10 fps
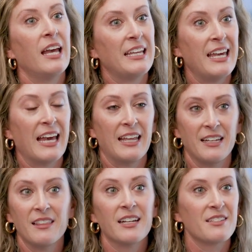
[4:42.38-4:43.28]

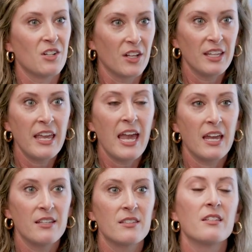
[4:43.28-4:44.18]
Again, that's not the
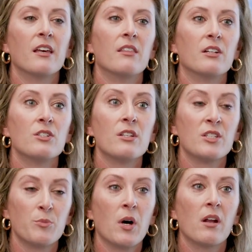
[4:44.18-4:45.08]
case, and there's a
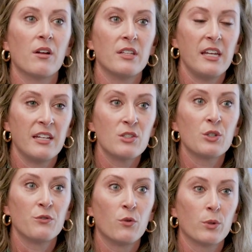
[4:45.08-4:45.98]
spot on the
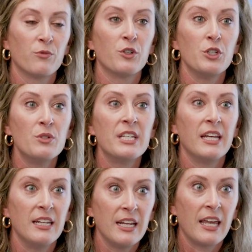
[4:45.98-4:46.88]
answer form for you to
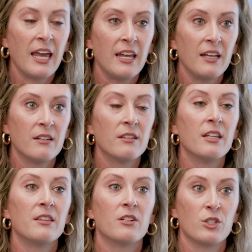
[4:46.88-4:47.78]
indicate
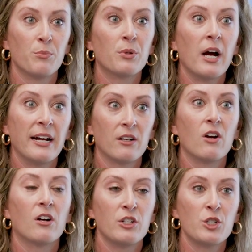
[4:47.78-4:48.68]
that there's a prior
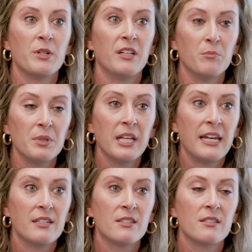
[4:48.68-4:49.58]
garnishment in
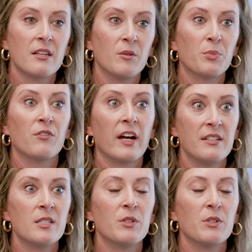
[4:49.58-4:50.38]
place and provide some